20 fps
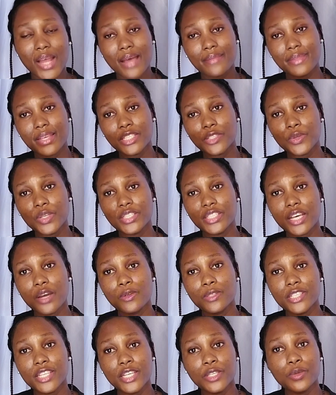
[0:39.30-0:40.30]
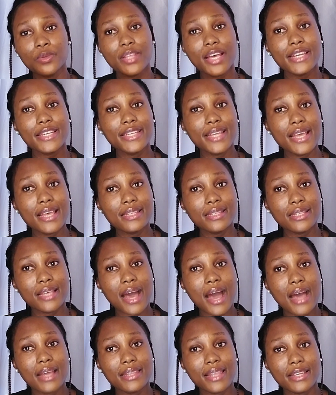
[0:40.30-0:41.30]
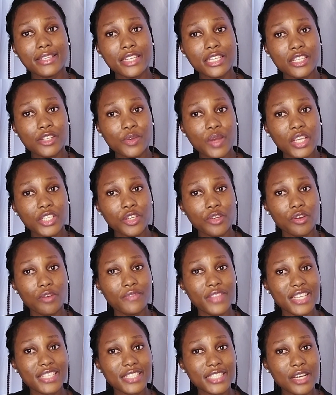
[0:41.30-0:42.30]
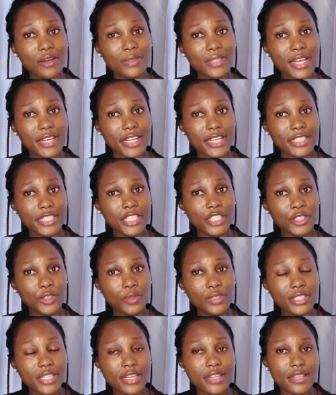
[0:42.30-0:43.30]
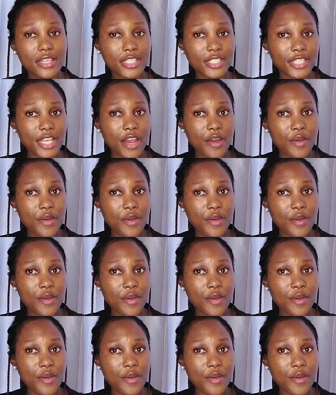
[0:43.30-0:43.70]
And this results into the death and the destruction of the cells and the tissues in these